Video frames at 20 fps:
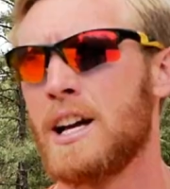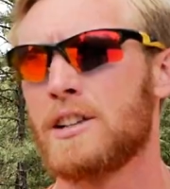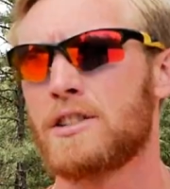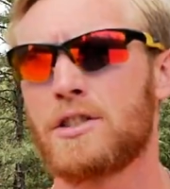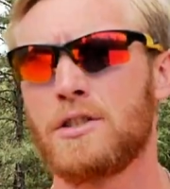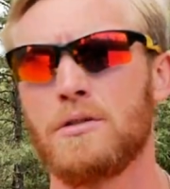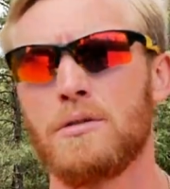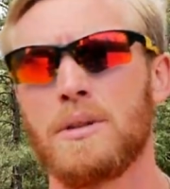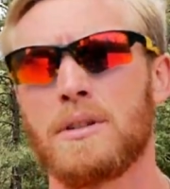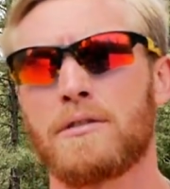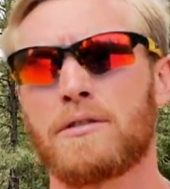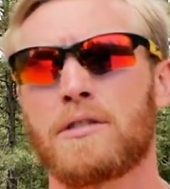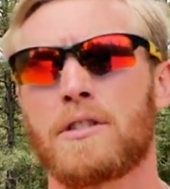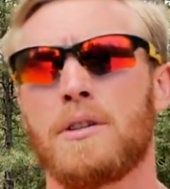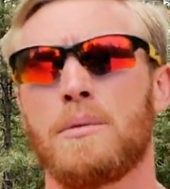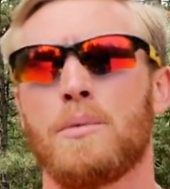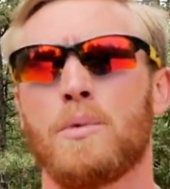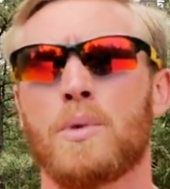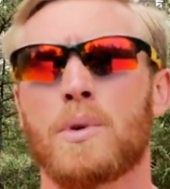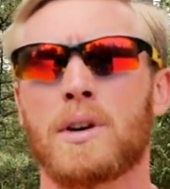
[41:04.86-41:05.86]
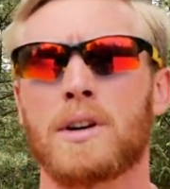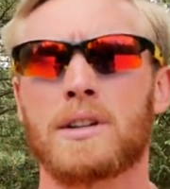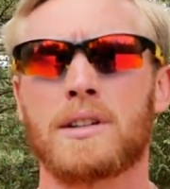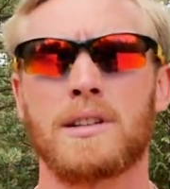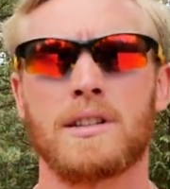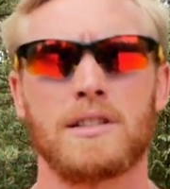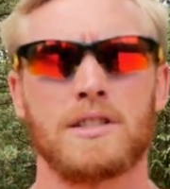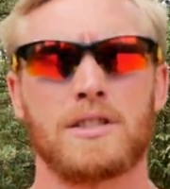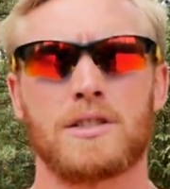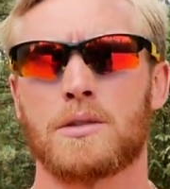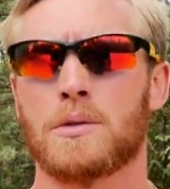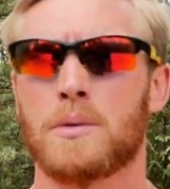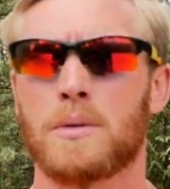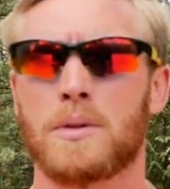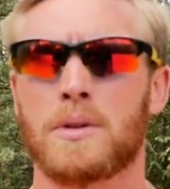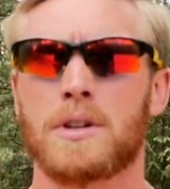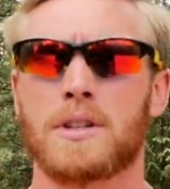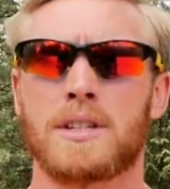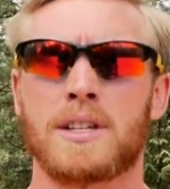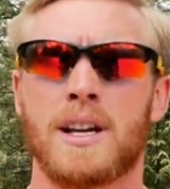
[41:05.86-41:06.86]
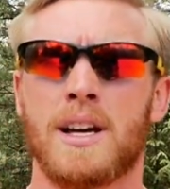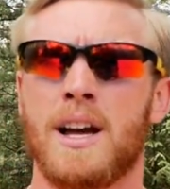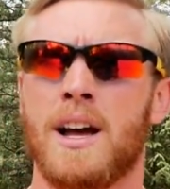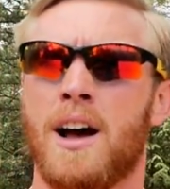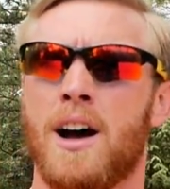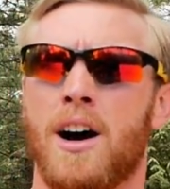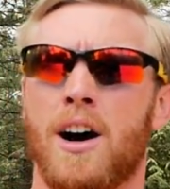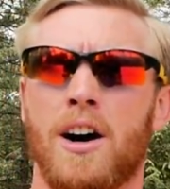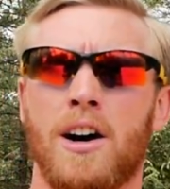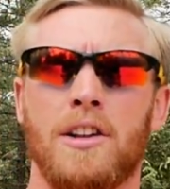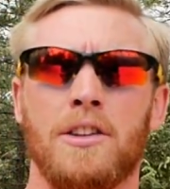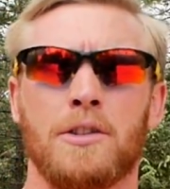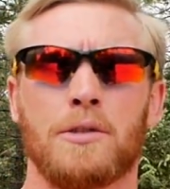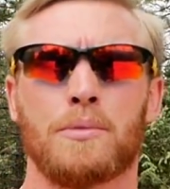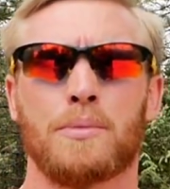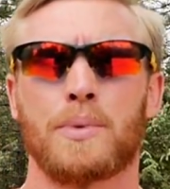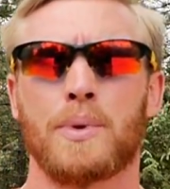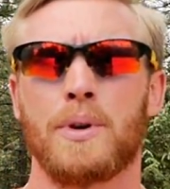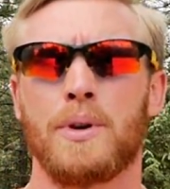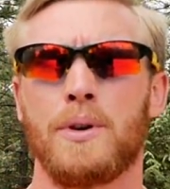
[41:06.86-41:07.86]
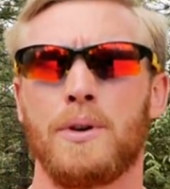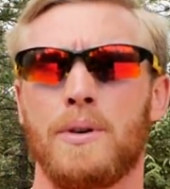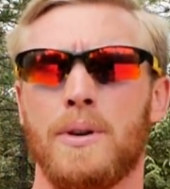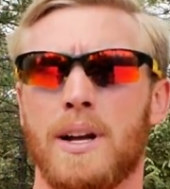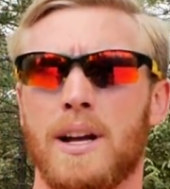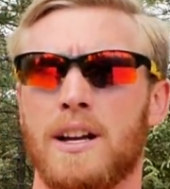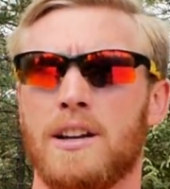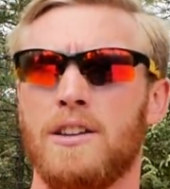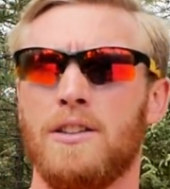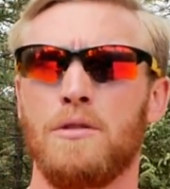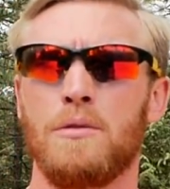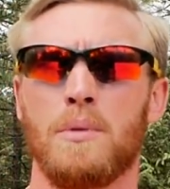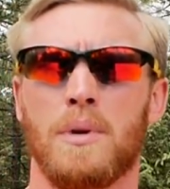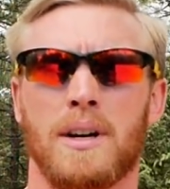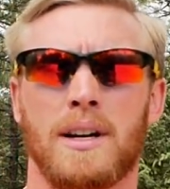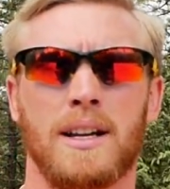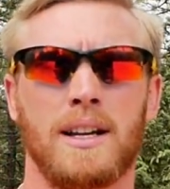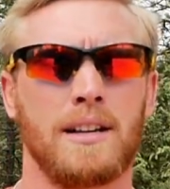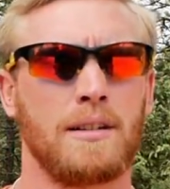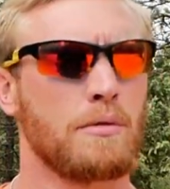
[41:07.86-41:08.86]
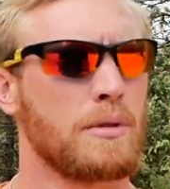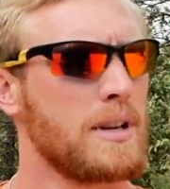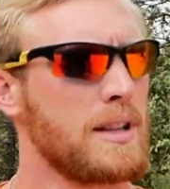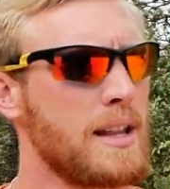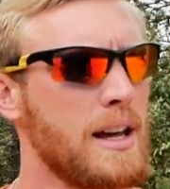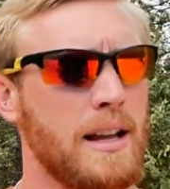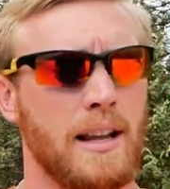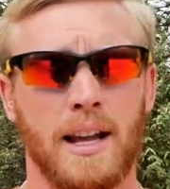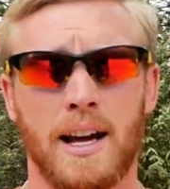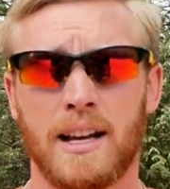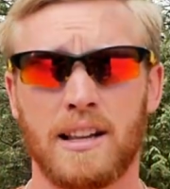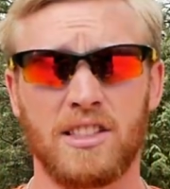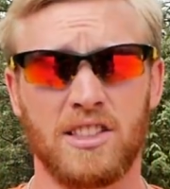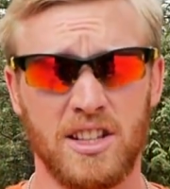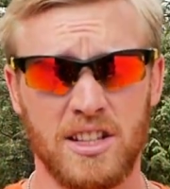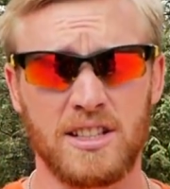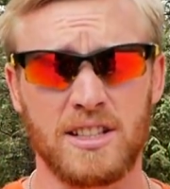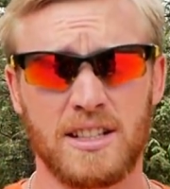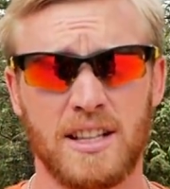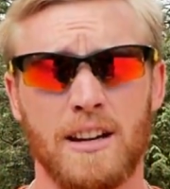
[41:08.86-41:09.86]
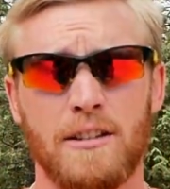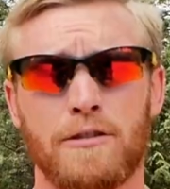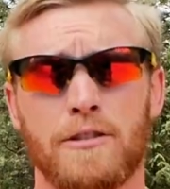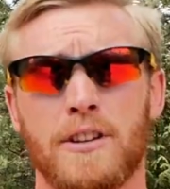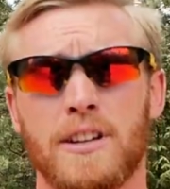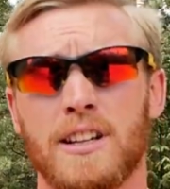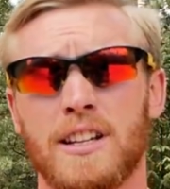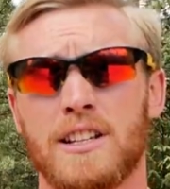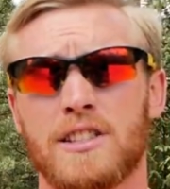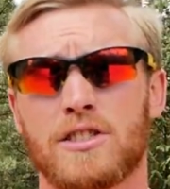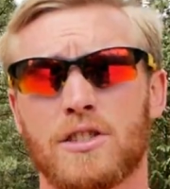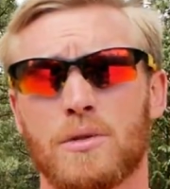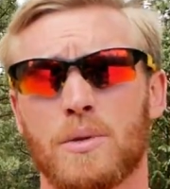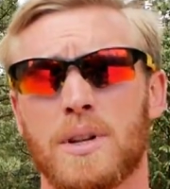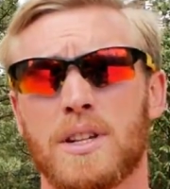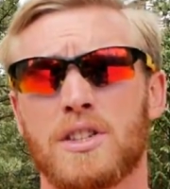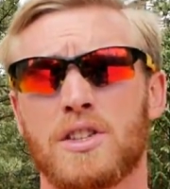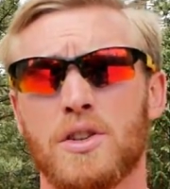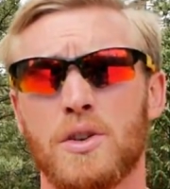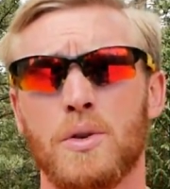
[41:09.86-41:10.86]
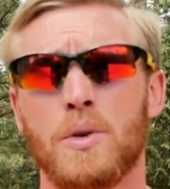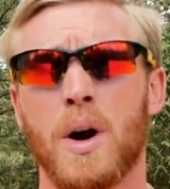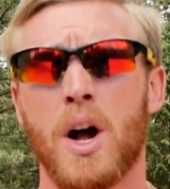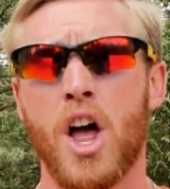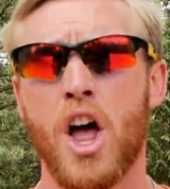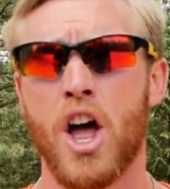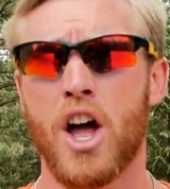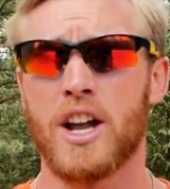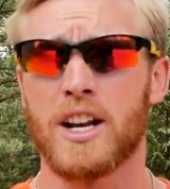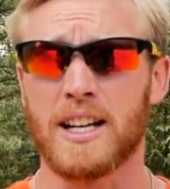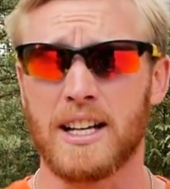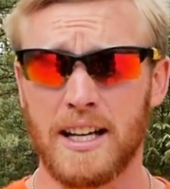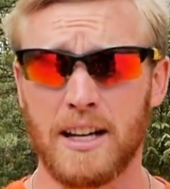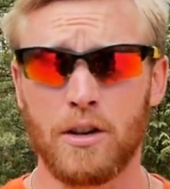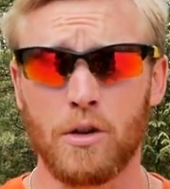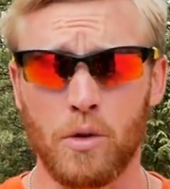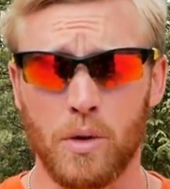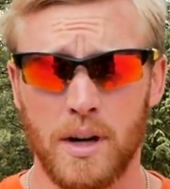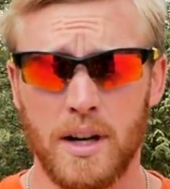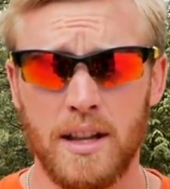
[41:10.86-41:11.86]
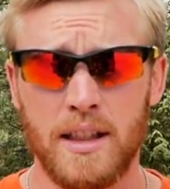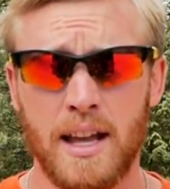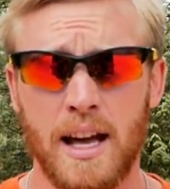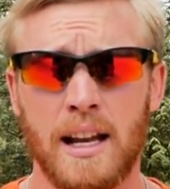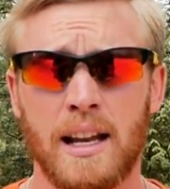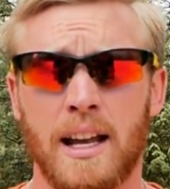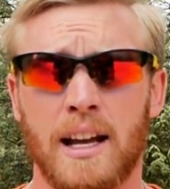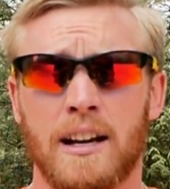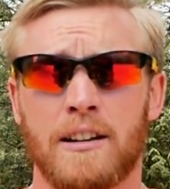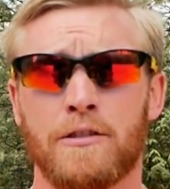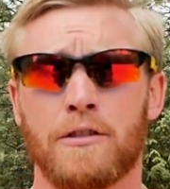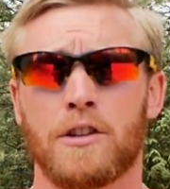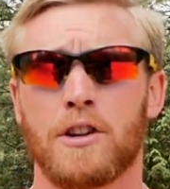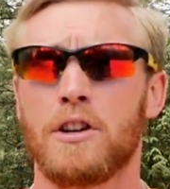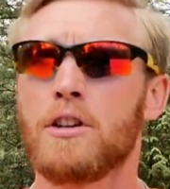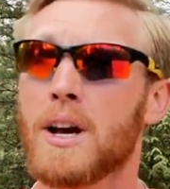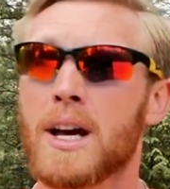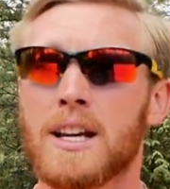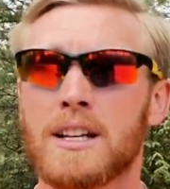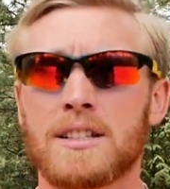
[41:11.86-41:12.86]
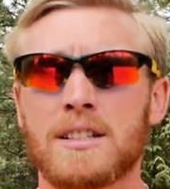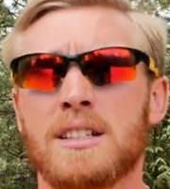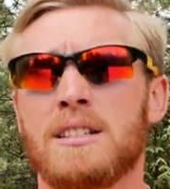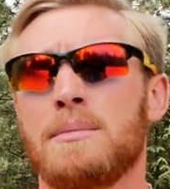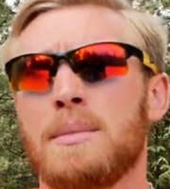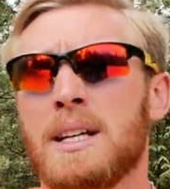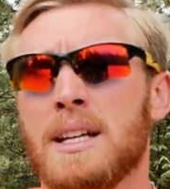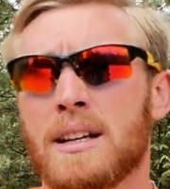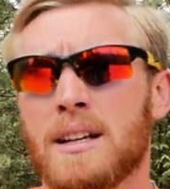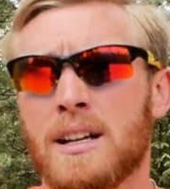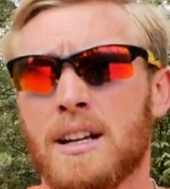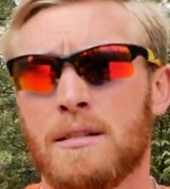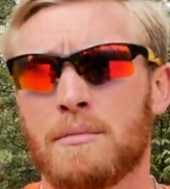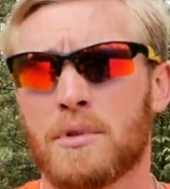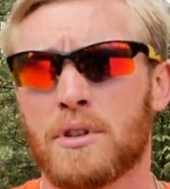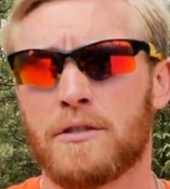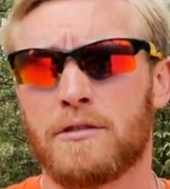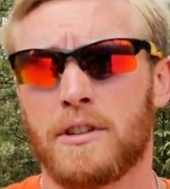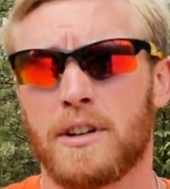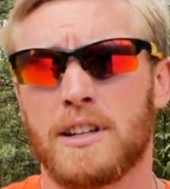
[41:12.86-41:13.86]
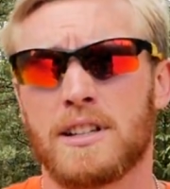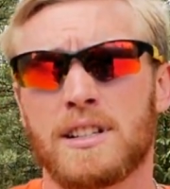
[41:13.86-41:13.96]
to and from work, to the stores, on the road, and you want to get rid of that lag, this definitely is going to get rid of that lag for you, and it's going to make it a lot more fun.